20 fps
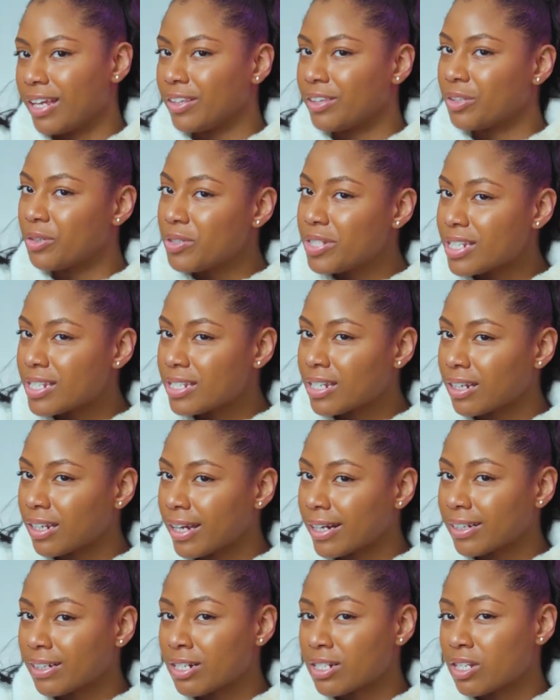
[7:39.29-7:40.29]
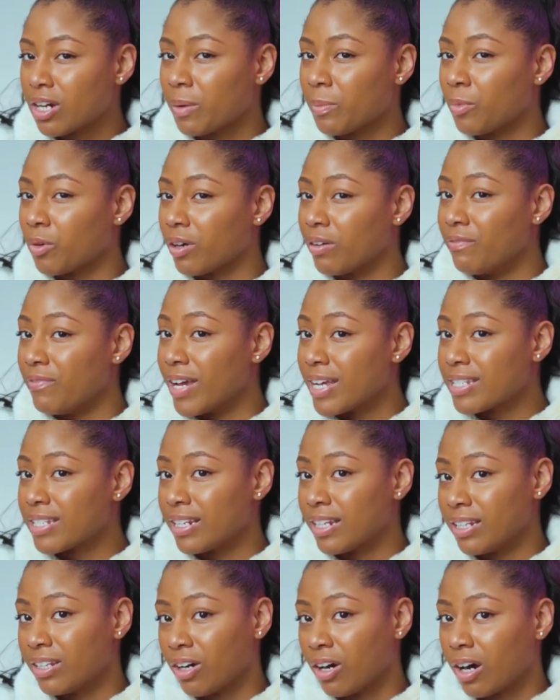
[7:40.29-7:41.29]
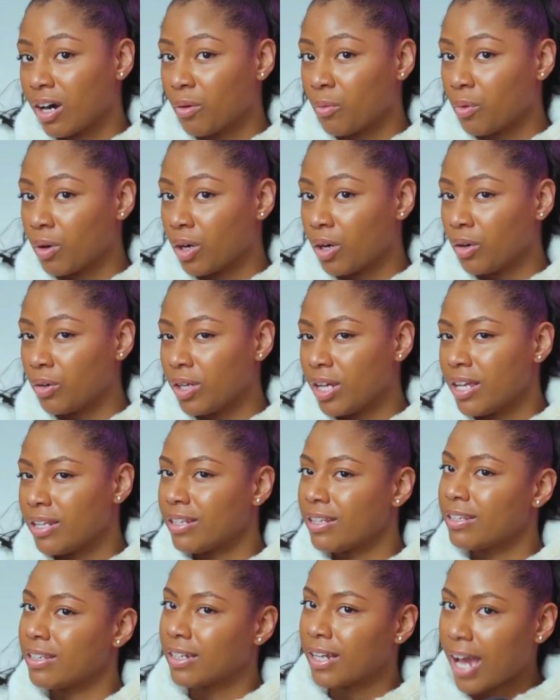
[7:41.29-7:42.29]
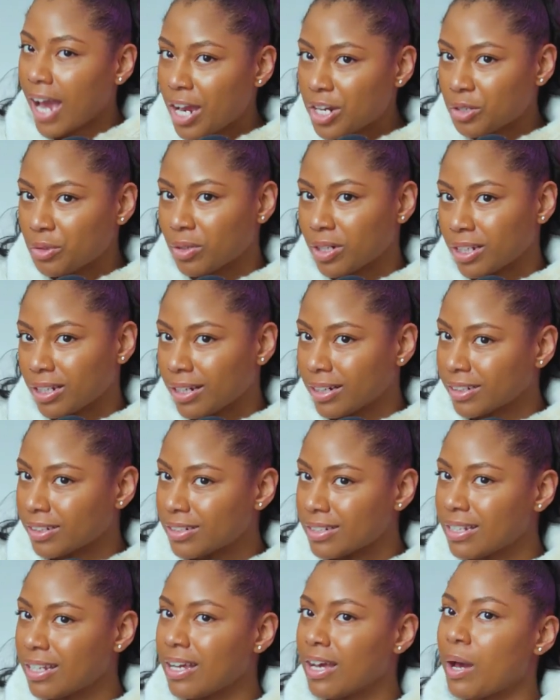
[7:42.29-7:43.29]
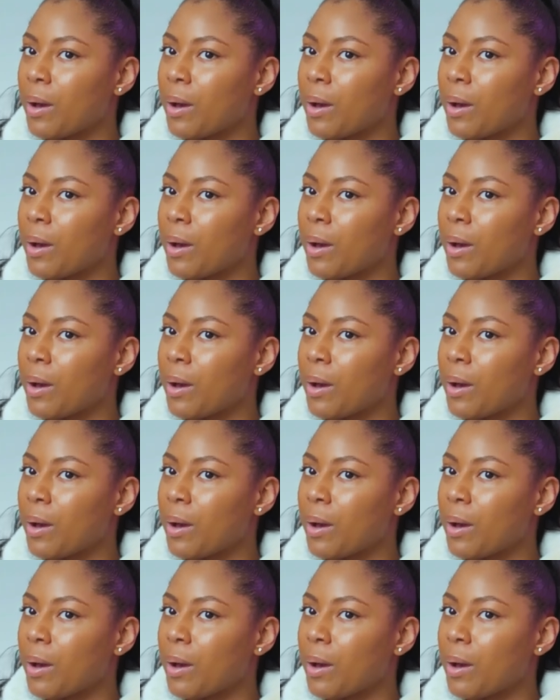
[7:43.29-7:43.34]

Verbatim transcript: Enthusiast collectors are more invested in the art world than the casual collectors,